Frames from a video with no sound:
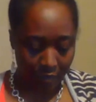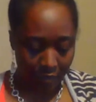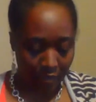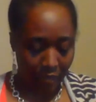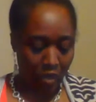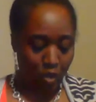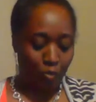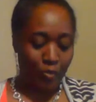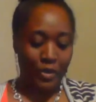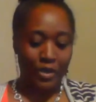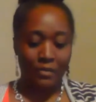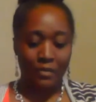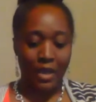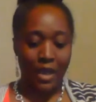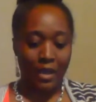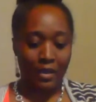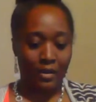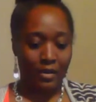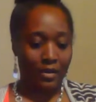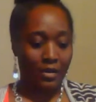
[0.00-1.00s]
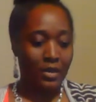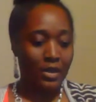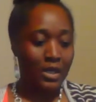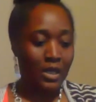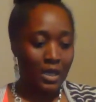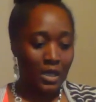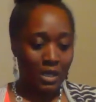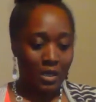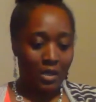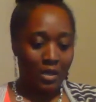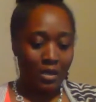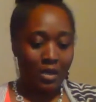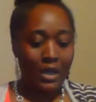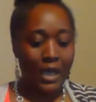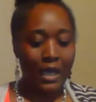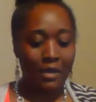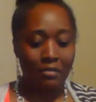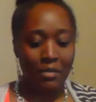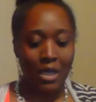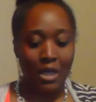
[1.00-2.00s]
let me open the bag.
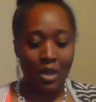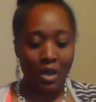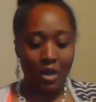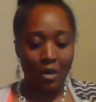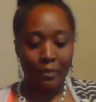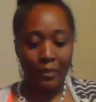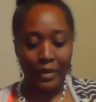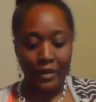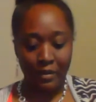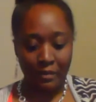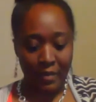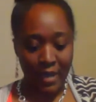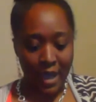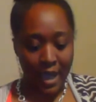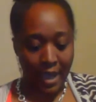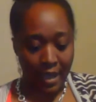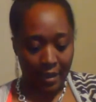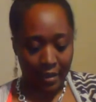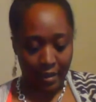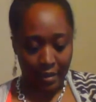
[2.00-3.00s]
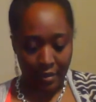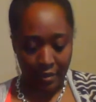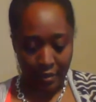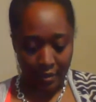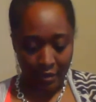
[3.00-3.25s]
Let me open the bag.